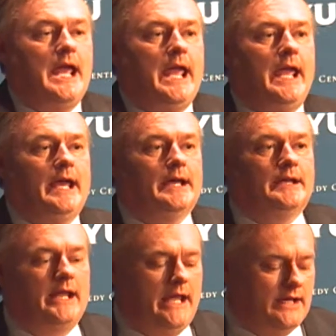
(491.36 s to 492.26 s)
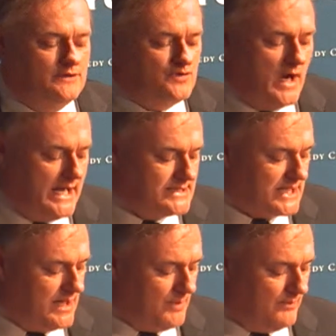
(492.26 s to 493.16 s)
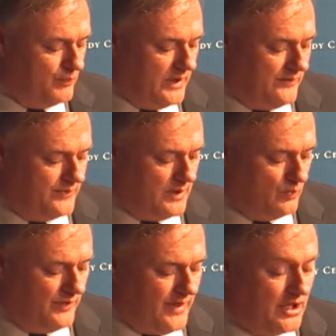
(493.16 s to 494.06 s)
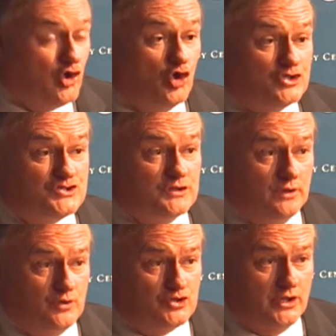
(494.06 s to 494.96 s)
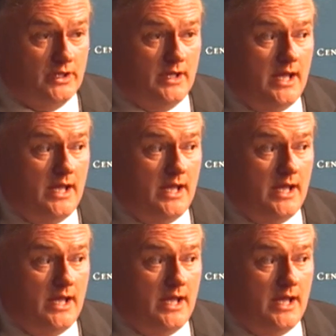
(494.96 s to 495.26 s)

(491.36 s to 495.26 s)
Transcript: and trying to come up with a good solution.